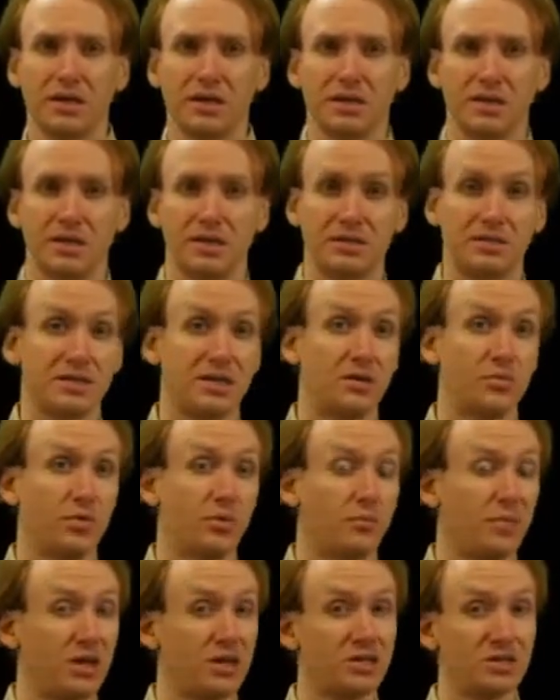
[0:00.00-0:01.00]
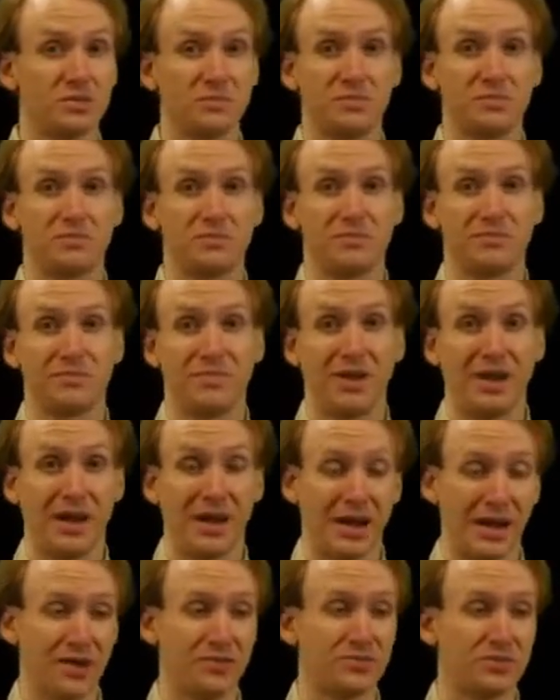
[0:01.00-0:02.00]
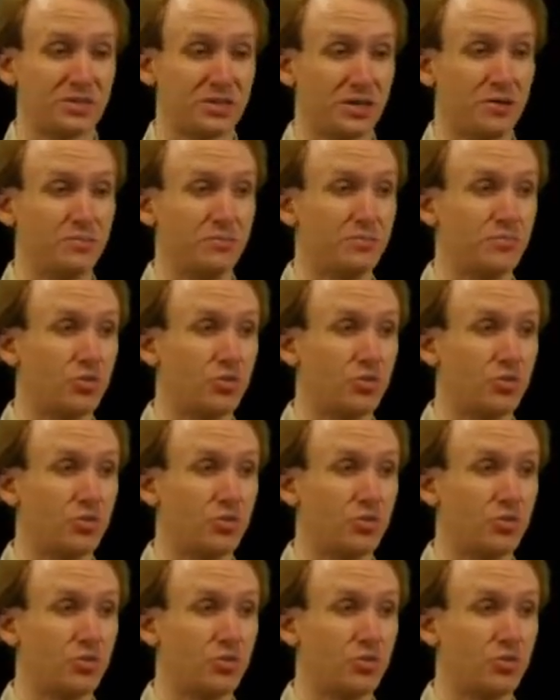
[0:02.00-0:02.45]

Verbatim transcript: Instead, we may just have some